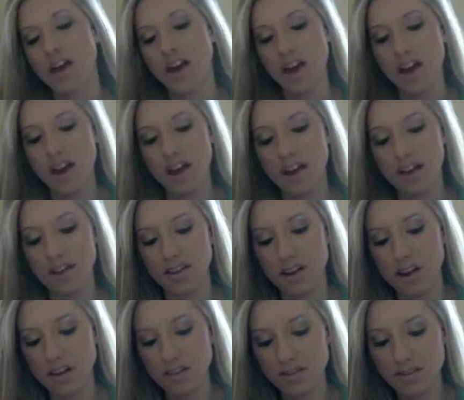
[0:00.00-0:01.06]
and the
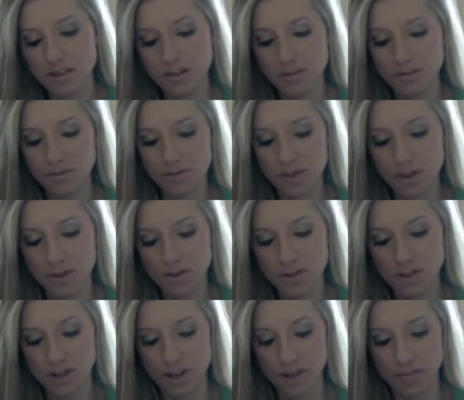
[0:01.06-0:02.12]
color is called
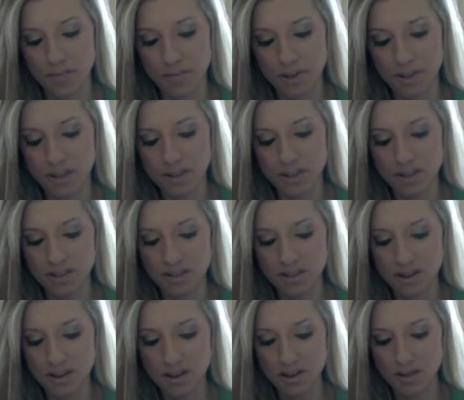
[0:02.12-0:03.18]
Fuchsia, but it's
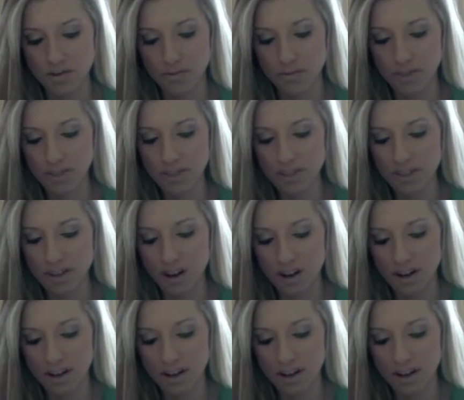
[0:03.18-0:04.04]
really not.